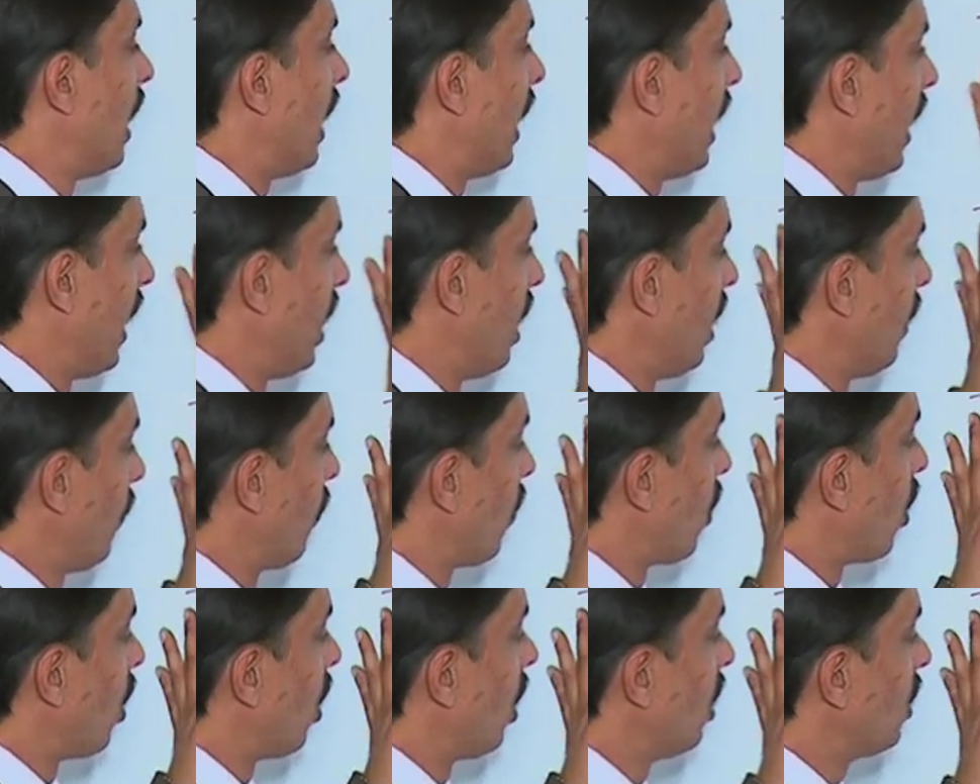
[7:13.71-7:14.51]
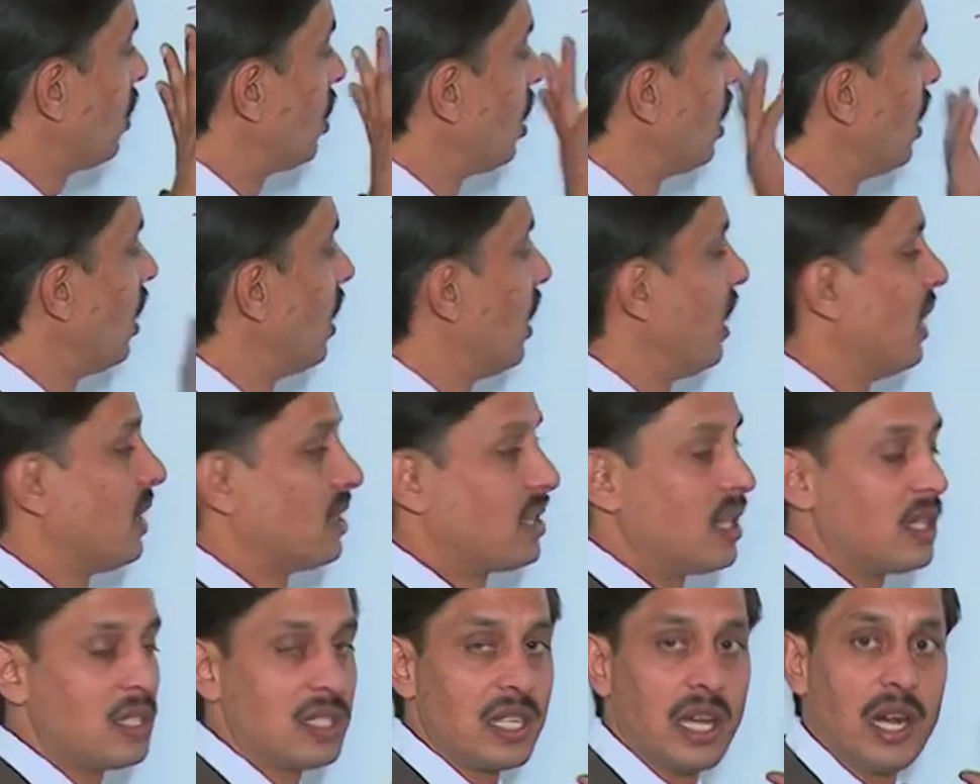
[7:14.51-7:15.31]
And if all three
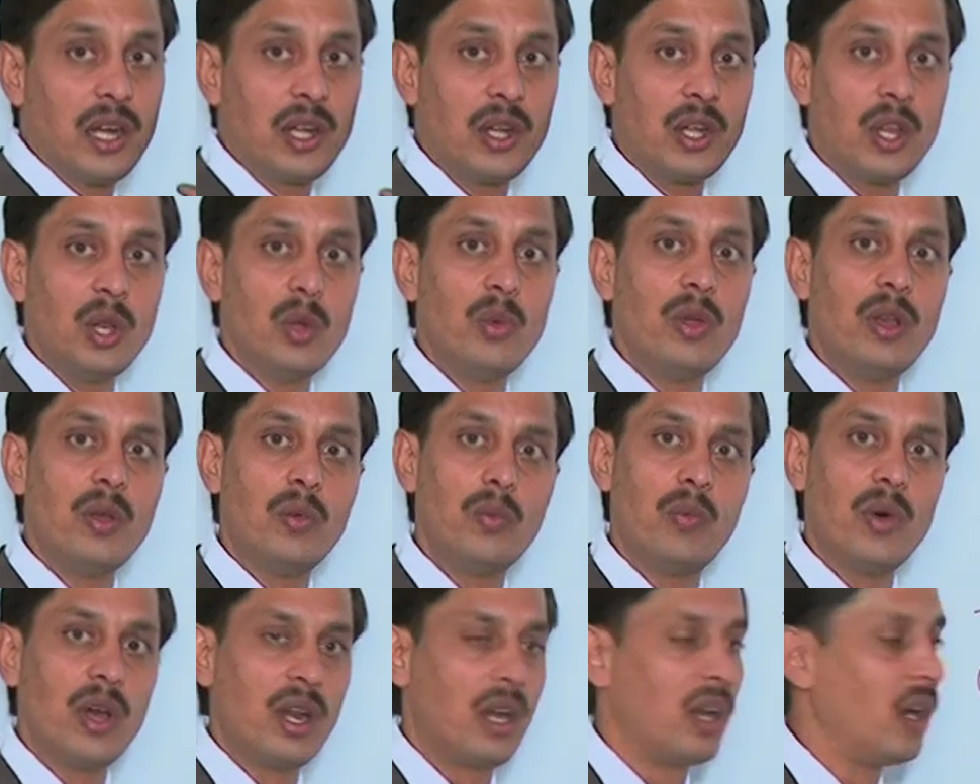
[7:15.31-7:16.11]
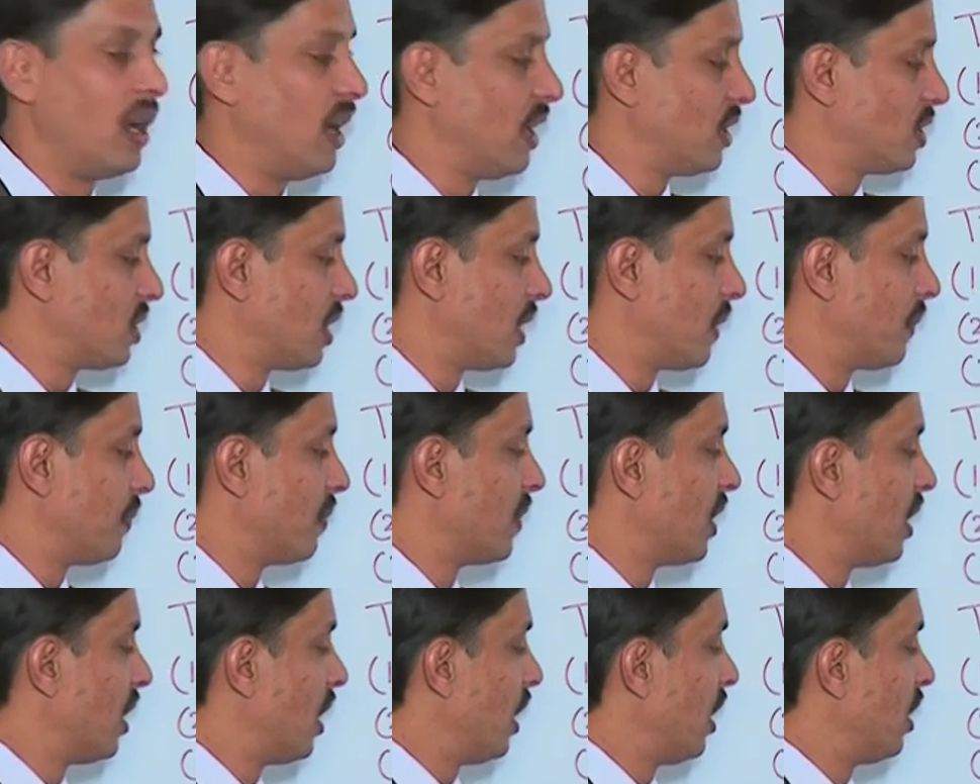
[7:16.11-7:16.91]
relations are true in one relation,
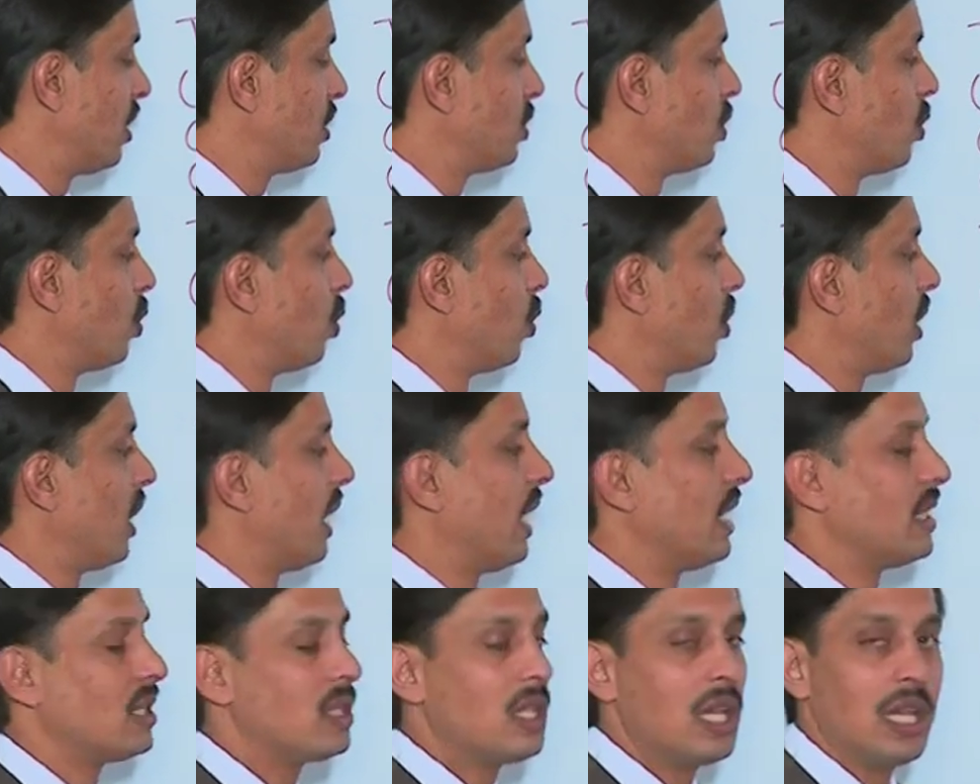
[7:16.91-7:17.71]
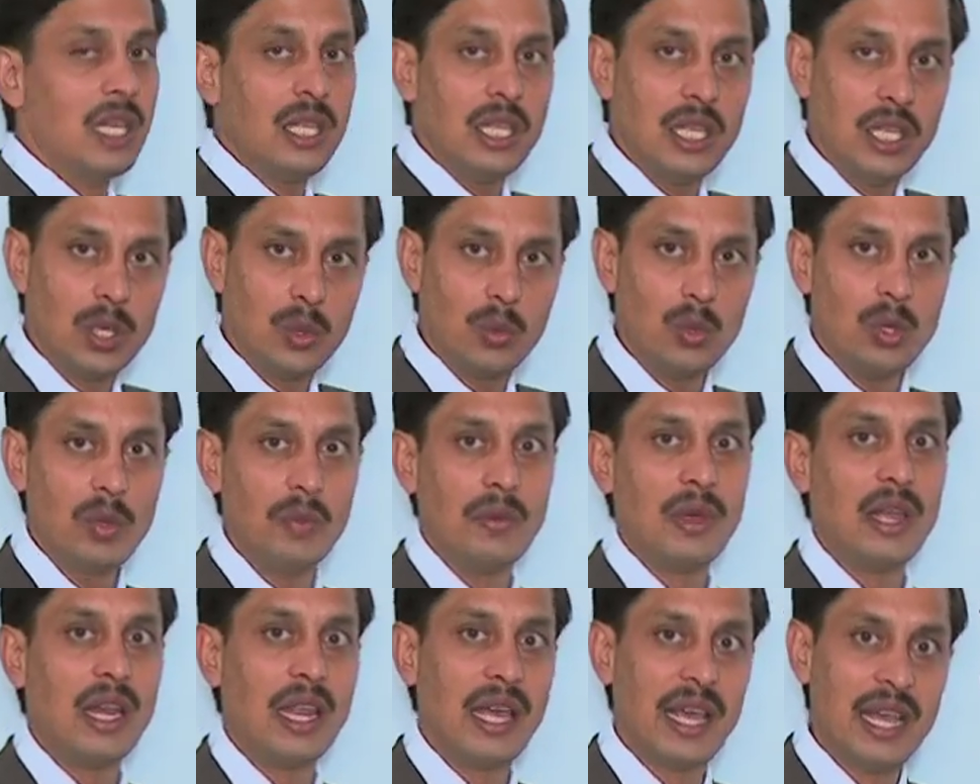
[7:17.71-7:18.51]
it is known as the
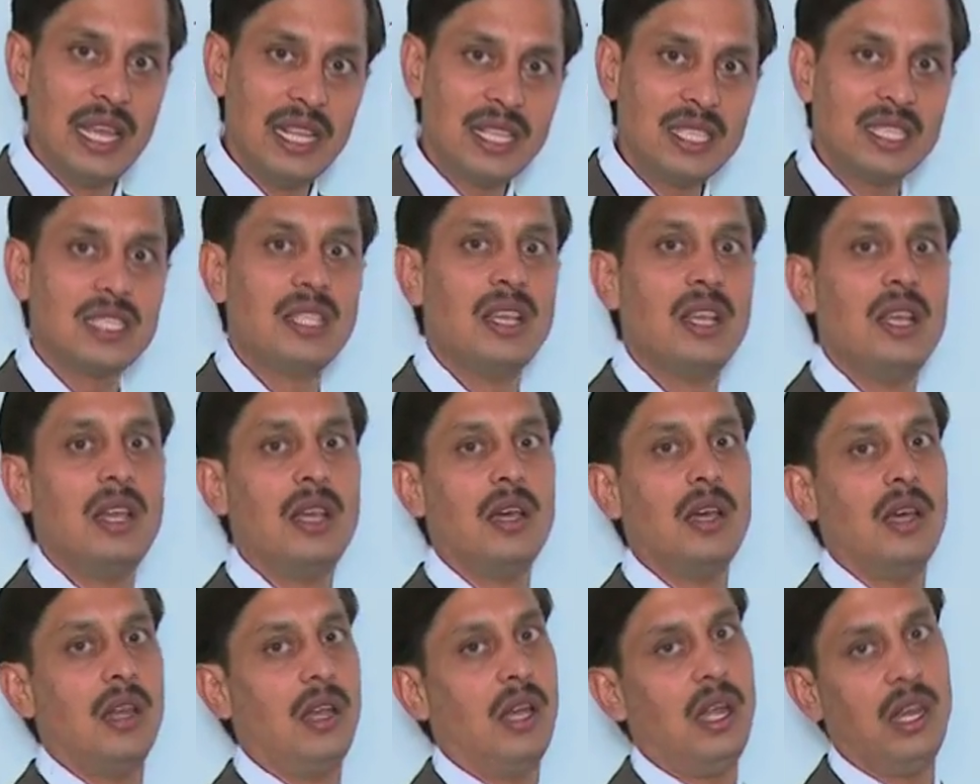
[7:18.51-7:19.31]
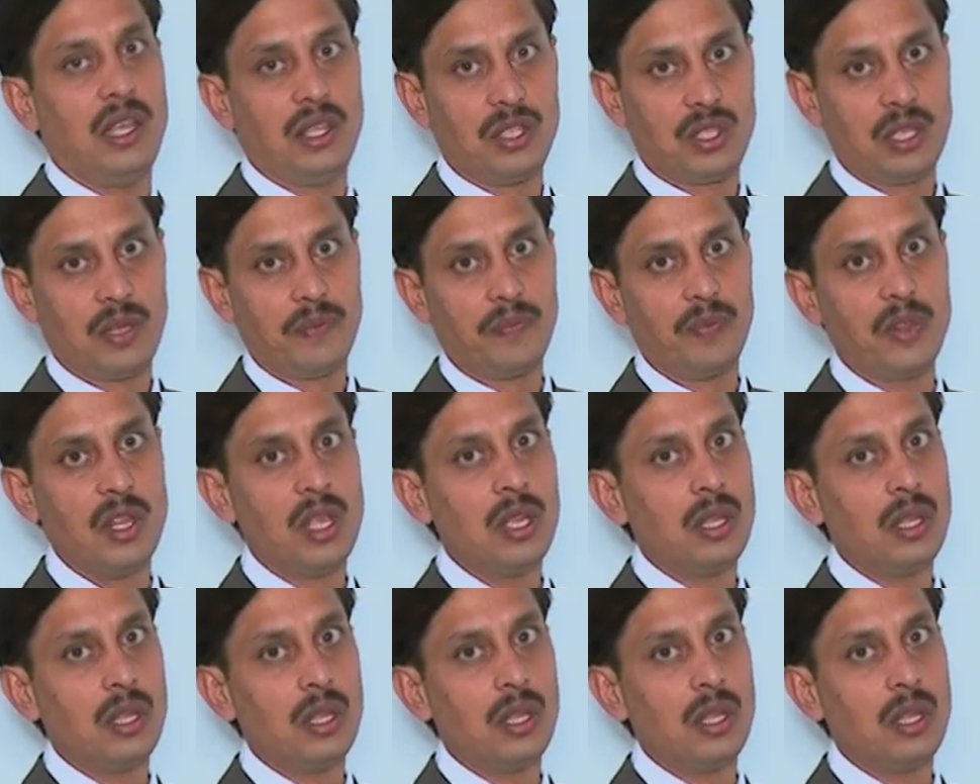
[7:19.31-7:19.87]
equivalence relation.